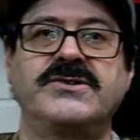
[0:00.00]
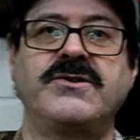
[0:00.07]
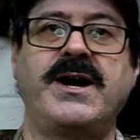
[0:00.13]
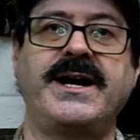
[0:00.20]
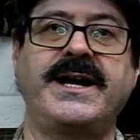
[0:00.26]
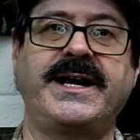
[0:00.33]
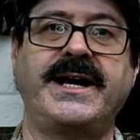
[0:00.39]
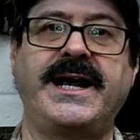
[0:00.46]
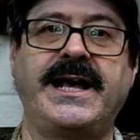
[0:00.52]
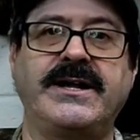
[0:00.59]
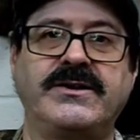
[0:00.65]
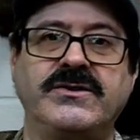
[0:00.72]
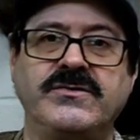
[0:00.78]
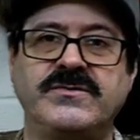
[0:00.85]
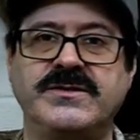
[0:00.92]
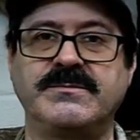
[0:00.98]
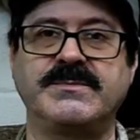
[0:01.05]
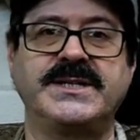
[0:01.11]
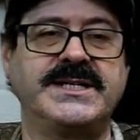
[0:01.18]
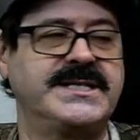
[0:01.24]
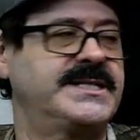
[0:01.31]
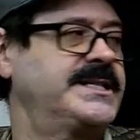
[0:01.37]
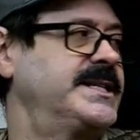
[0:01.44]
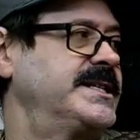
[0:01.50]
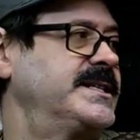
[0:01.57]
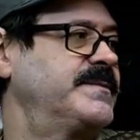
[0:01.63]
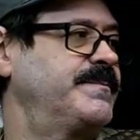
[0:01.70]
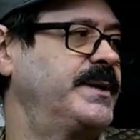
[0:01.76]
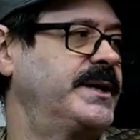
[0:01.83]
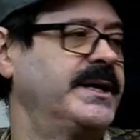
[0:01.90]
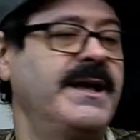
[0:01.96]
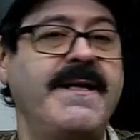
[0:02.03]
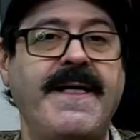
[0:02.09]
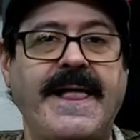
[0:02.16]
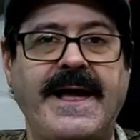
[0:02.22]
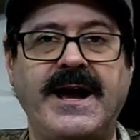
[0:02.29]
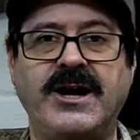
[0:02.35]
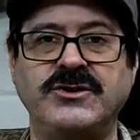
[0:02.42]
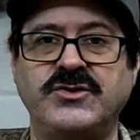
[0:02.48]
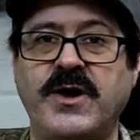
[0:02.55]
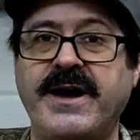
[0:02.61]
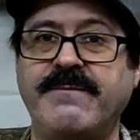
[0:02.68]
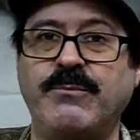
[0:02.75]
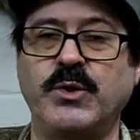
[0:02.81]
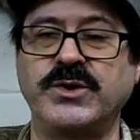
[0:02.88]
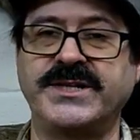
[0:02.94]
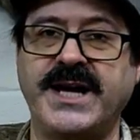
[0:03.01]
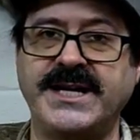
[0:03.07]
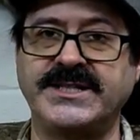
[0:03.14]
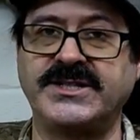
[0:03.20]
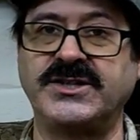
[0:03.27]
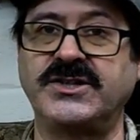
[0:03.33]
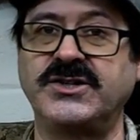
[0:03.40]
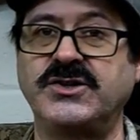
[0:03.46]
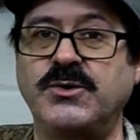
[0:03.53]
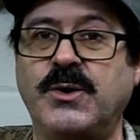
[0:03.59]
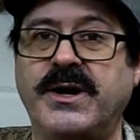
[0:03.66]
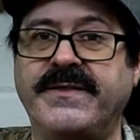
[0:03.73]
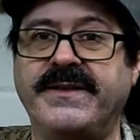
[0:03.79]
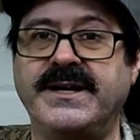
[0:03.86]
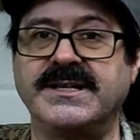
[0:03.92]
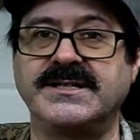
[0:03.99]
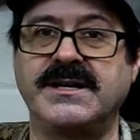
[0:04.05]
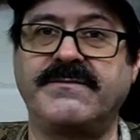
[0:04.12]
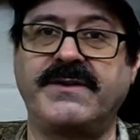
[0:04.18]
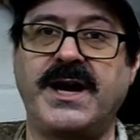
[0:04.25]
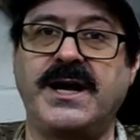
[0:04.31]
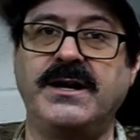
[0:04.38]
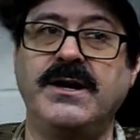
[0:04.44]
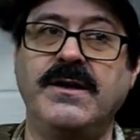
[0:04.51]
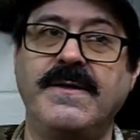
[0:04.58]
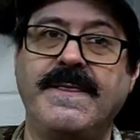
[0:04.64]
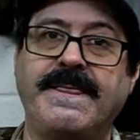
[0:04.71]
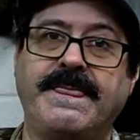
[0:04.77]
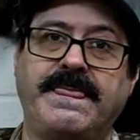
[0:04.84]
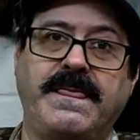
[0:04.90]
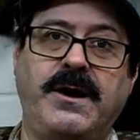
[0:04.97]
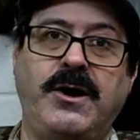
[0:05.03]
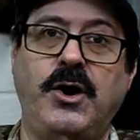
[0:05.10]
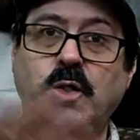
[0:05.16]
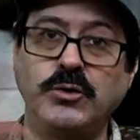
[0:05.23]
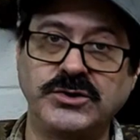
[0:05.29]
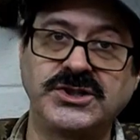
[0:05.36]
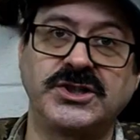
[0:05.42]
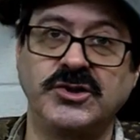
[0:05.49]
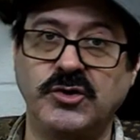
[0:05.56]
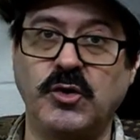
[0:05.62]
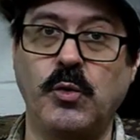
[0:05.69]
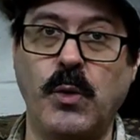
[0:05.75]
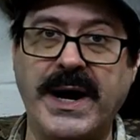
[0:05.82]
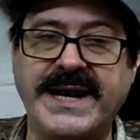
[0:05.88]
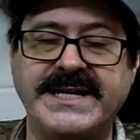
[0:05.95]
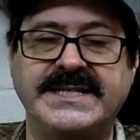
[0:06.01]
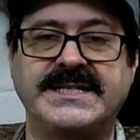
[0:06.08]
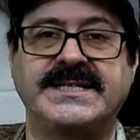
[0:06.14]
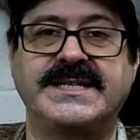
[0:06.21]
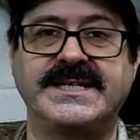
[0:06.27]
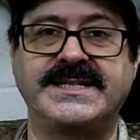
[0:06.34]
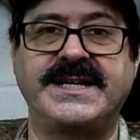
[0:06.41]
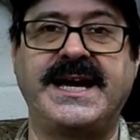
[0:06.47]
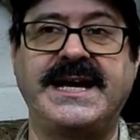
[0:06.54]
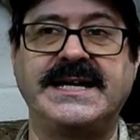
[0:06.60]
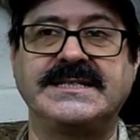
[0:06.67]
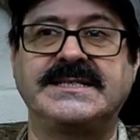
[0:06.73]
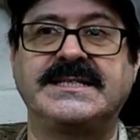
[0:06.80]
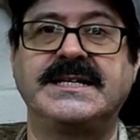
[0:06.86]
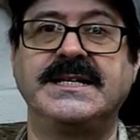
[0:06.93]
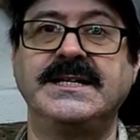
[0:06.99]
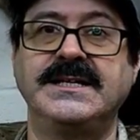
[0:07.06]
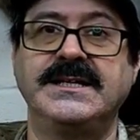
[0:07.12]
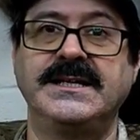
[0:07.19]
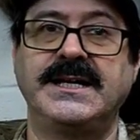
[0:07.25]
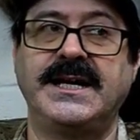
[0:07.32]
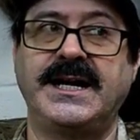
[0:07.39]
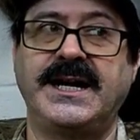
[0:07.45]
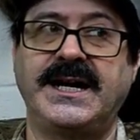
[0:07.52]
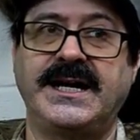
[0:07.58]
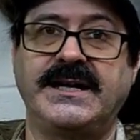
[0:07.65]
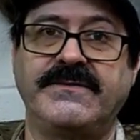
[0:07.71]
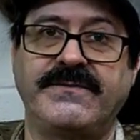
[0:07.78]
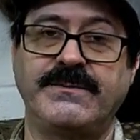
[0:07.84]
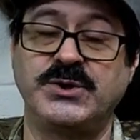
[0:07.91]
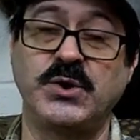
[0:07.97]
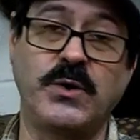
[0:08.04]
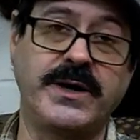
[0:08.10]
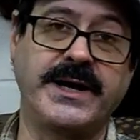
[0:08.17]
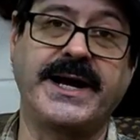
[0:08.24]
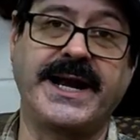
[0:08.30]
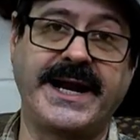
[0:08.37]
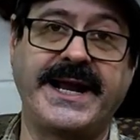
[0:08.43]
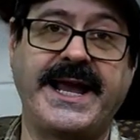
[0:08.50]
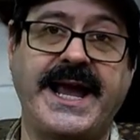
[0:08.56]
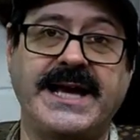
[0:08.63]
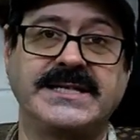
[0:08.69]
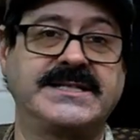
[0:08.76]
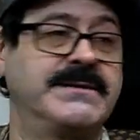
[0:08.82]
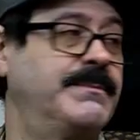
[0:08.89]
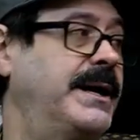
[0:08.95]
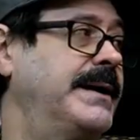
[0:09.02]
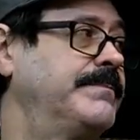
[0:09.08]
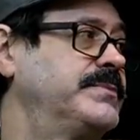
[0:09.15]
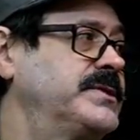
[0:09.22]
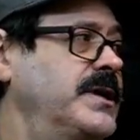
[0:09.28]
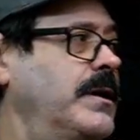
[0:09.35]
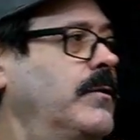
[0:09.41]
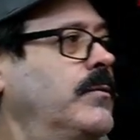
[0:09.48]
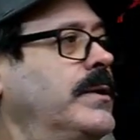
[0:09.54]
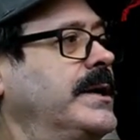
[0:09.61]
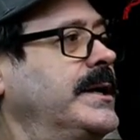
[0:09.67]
try to get out and do some distance, but I also have more testing to do on this. I've got a whole slew of weights to test, and if I'm short, I got to cast them up. So